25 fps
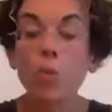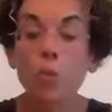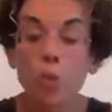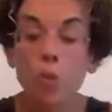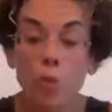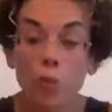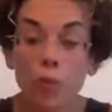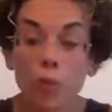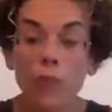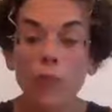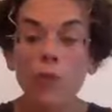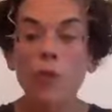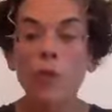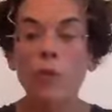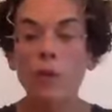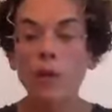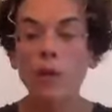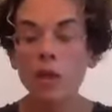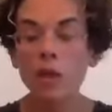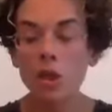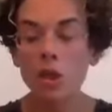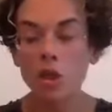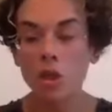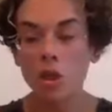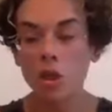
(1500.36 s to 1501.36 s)
room for a
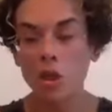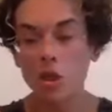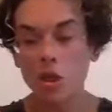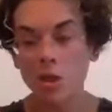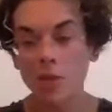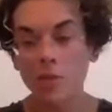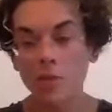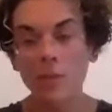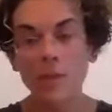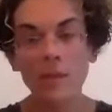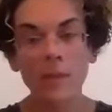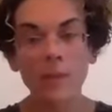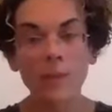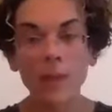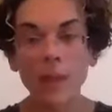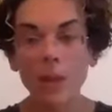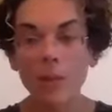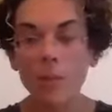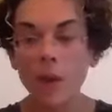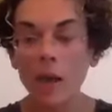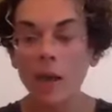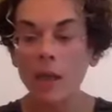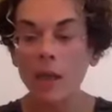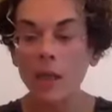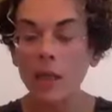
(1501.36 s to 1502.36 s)
relationship,
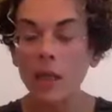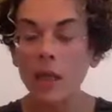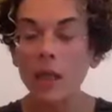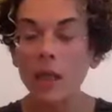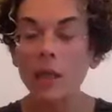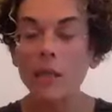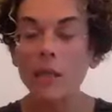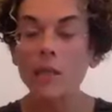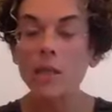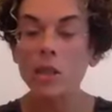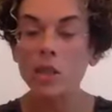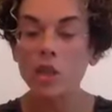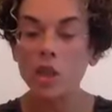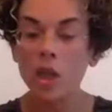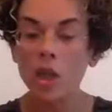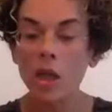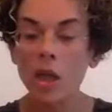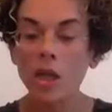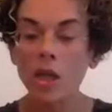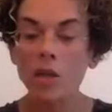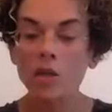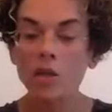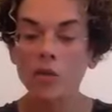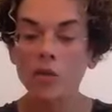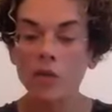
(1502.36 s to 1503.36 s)
something might need to
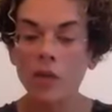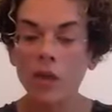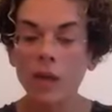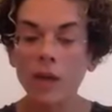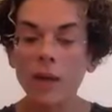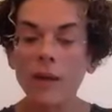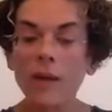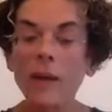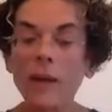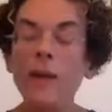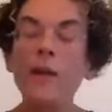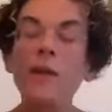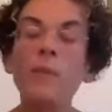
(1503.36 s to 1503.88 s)
change, right?